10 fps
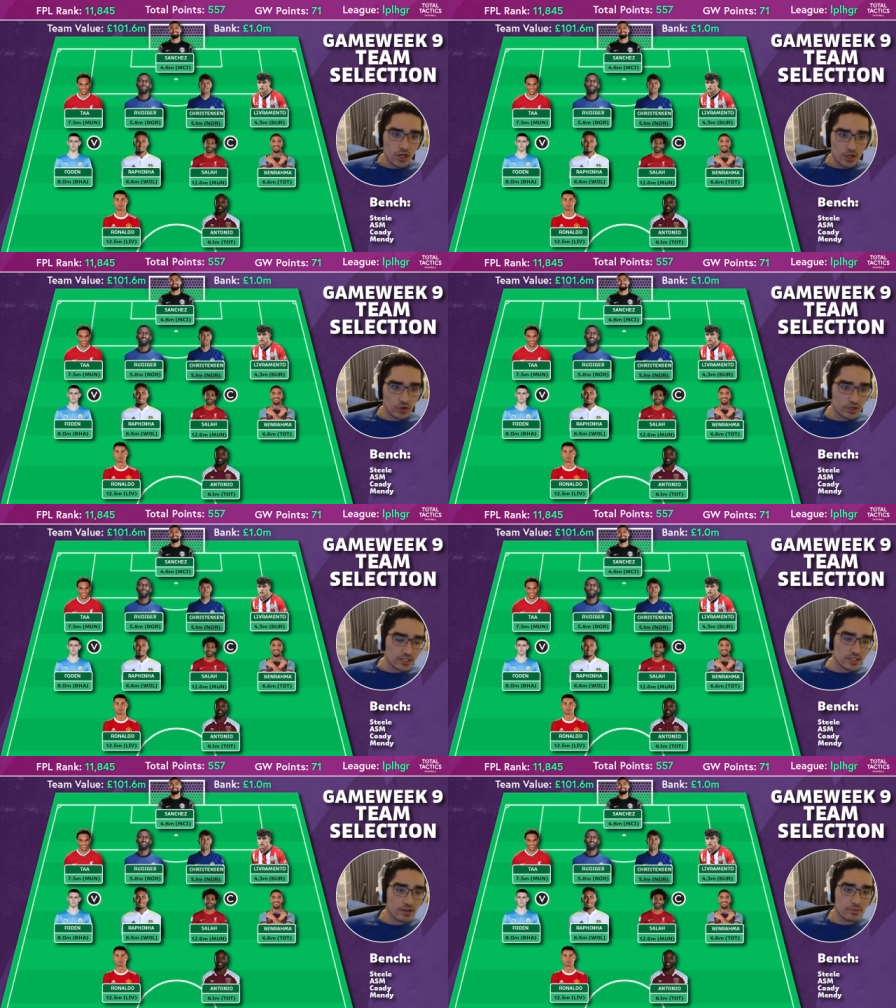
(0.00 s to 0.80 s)
not
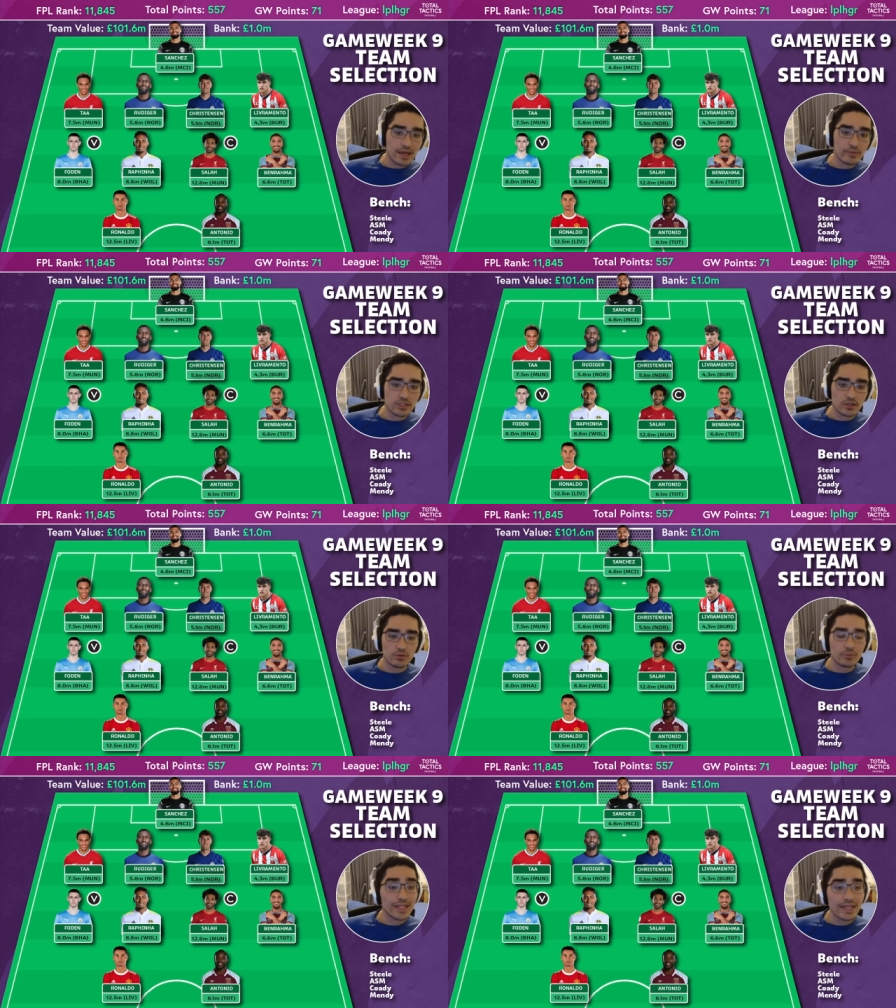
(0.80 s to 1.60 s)
necessarily being able to
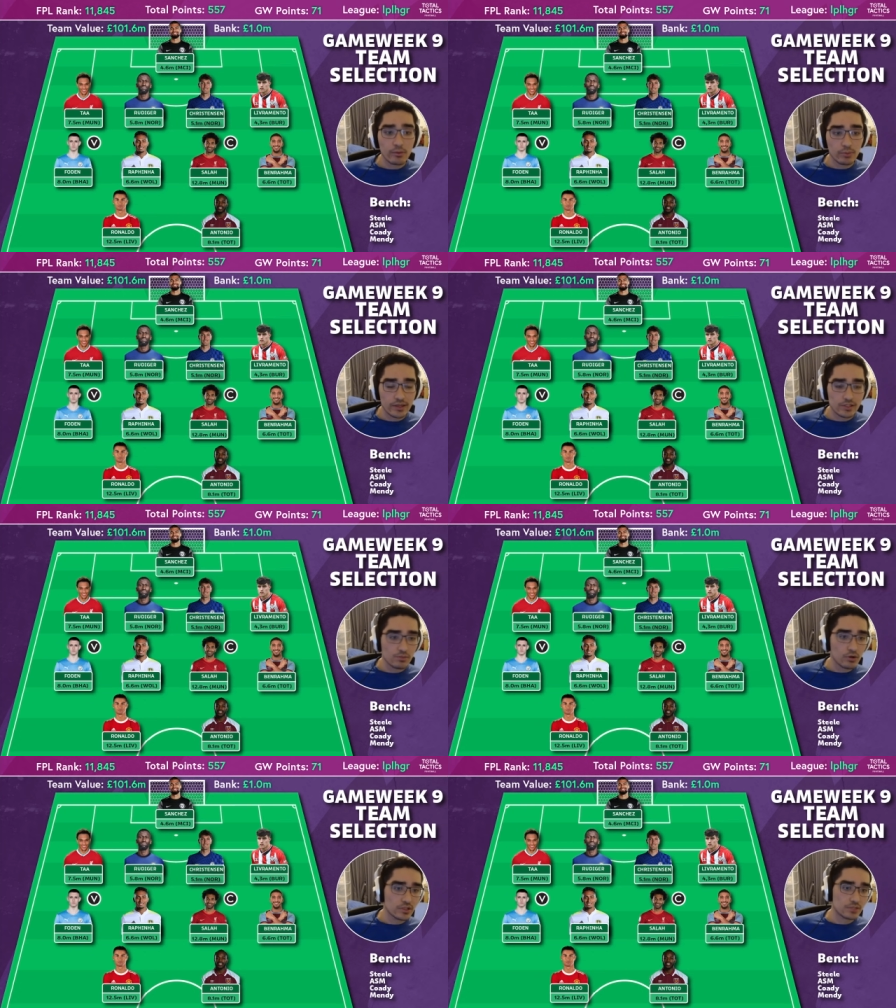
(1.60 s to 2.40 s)
completely outplay his
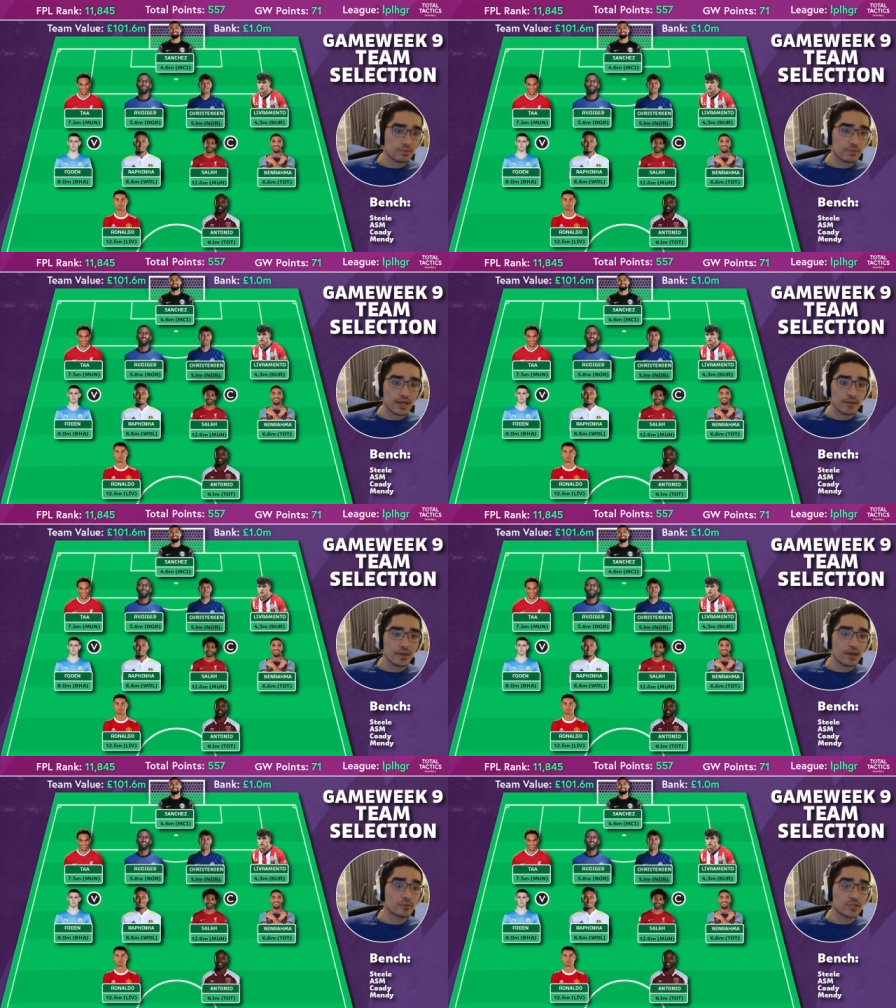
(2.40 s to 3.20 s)
opponents, but being
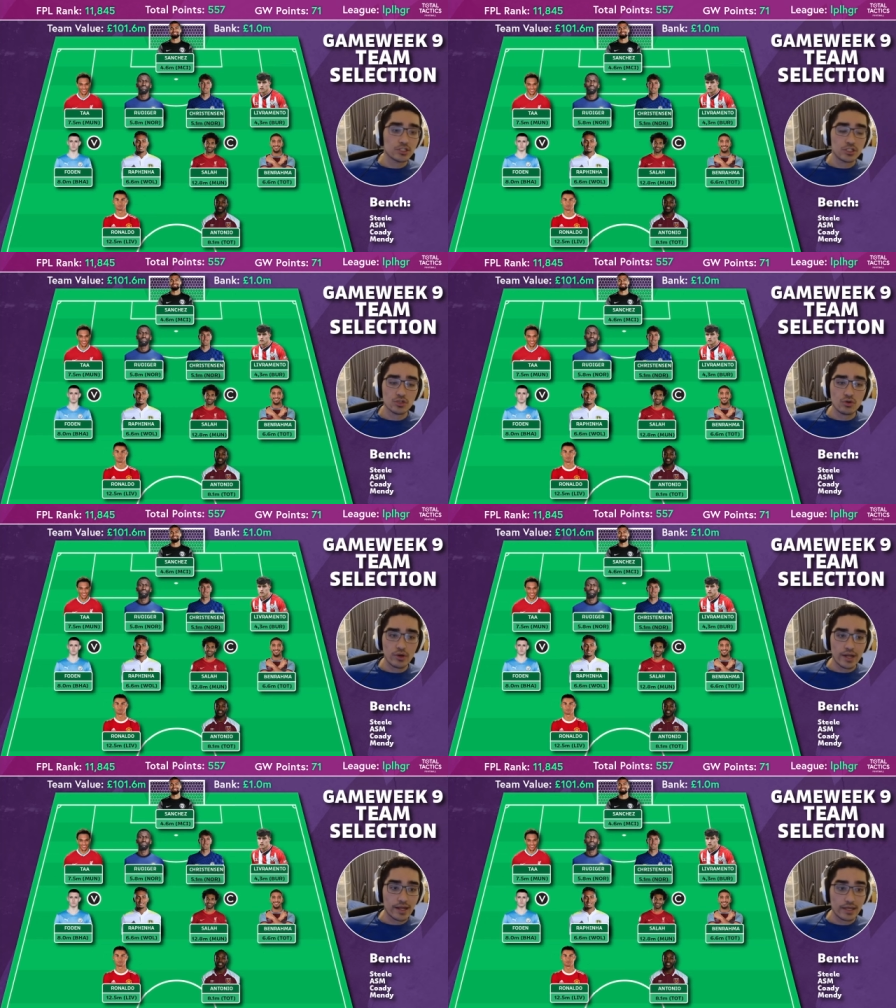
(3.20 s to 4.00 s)
being able to actually score
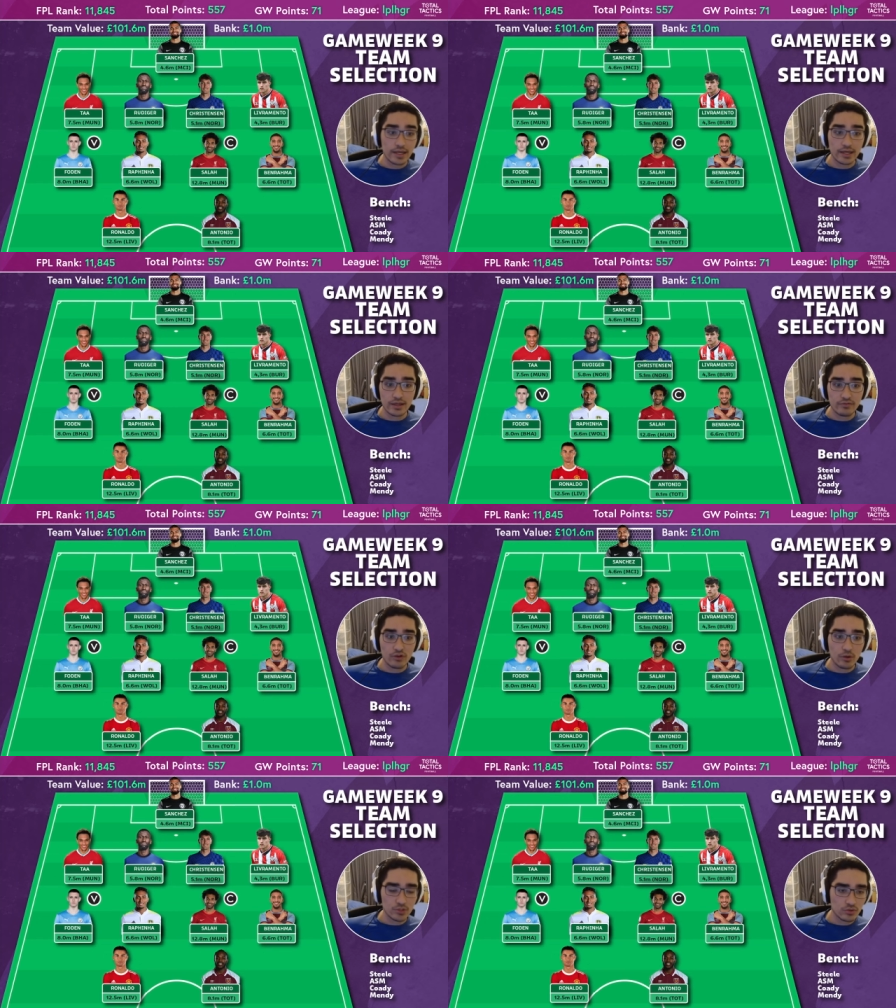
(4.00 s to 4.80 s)
at any kind of given
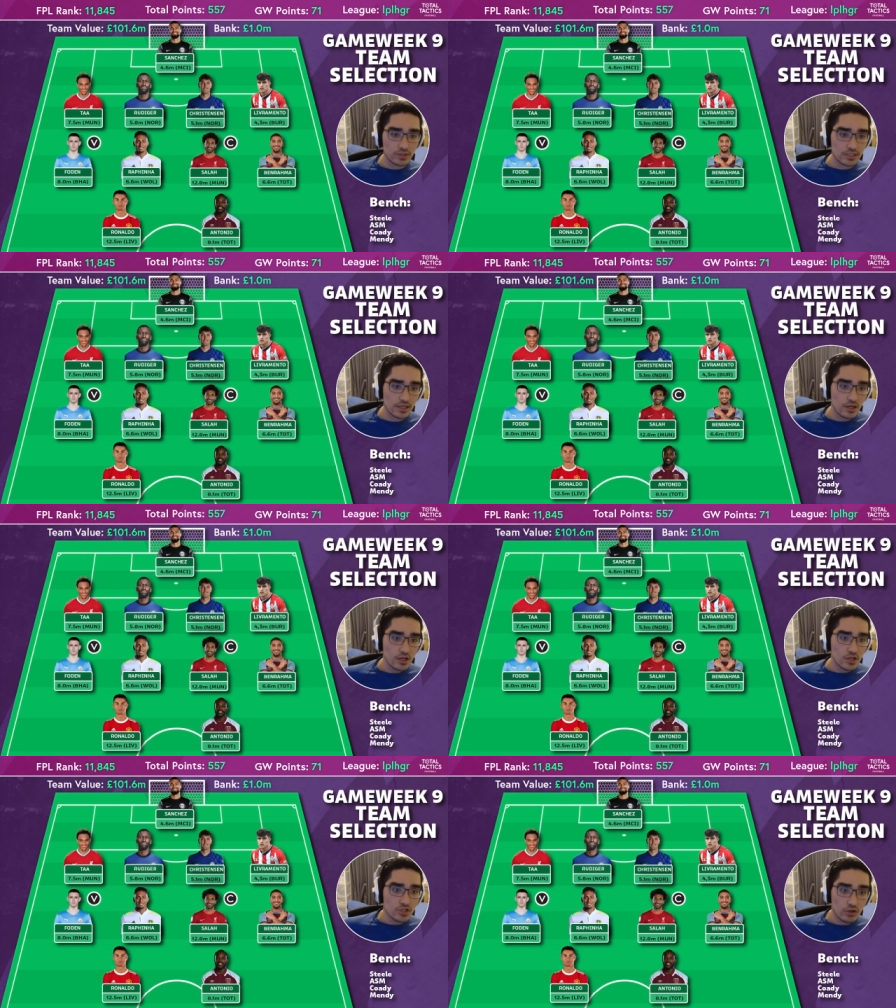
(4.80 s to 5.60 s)
opportunity
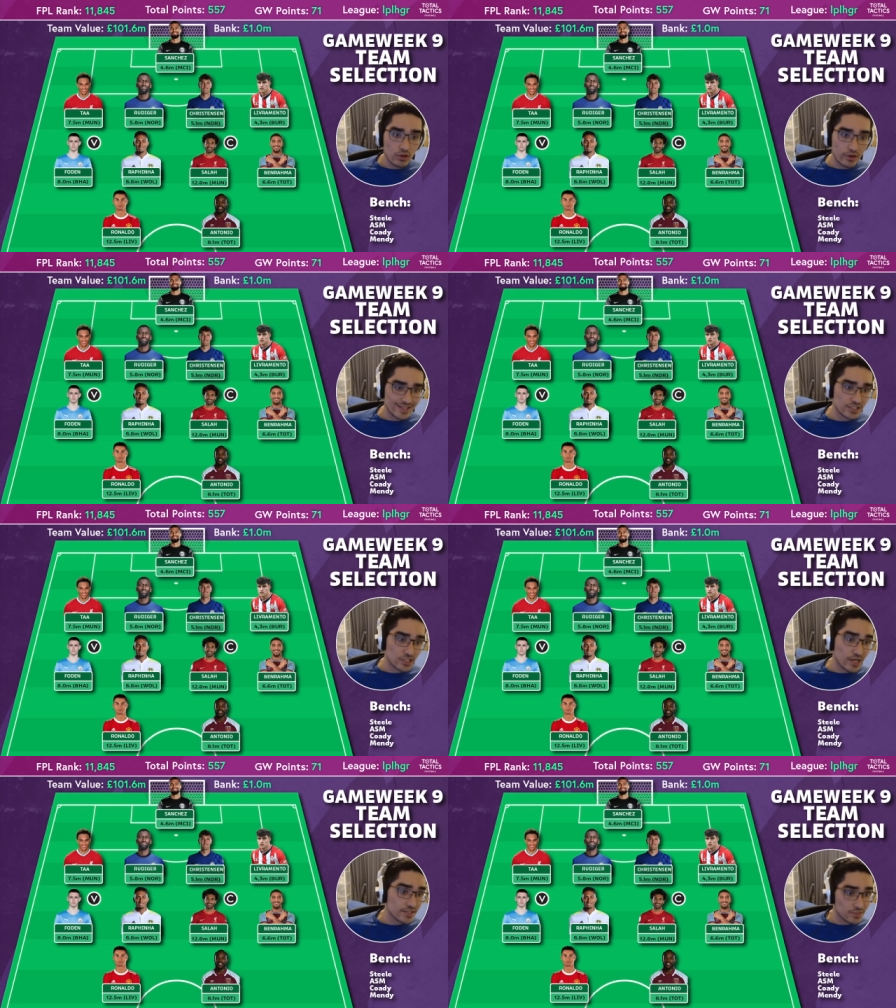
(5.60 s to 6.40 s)
so long as the
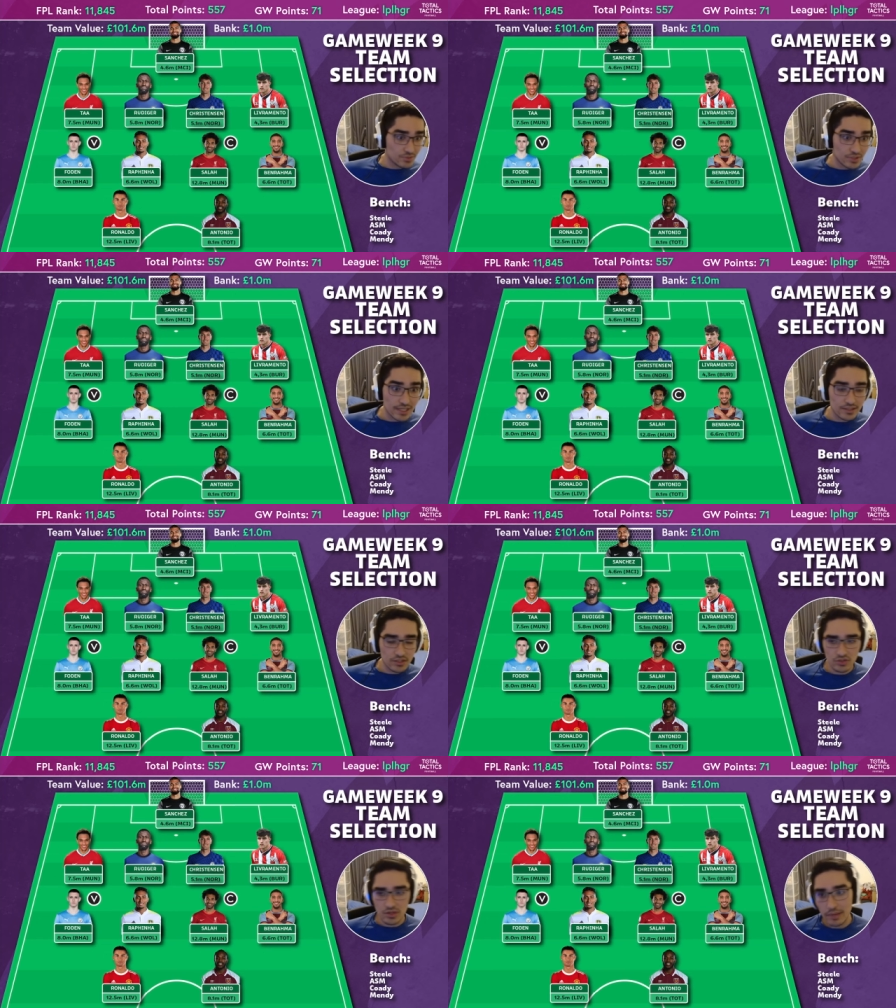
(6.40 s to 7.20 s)
chance is
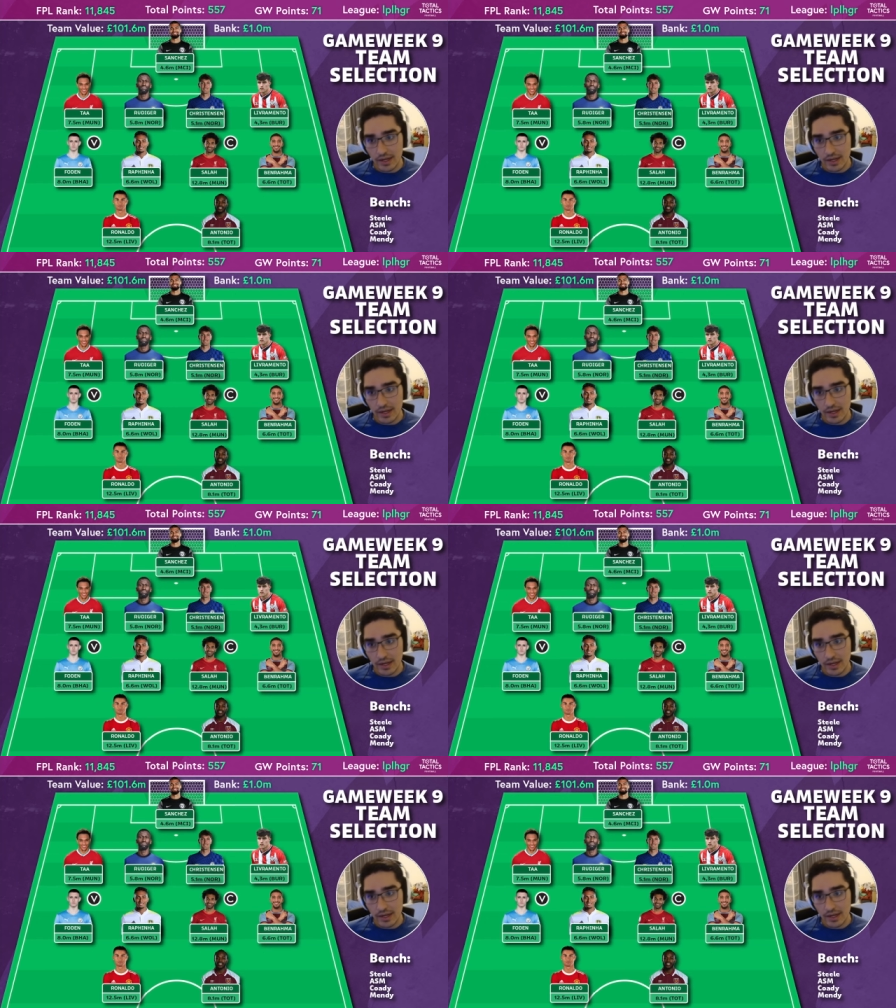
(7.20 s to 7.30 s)
presented to him.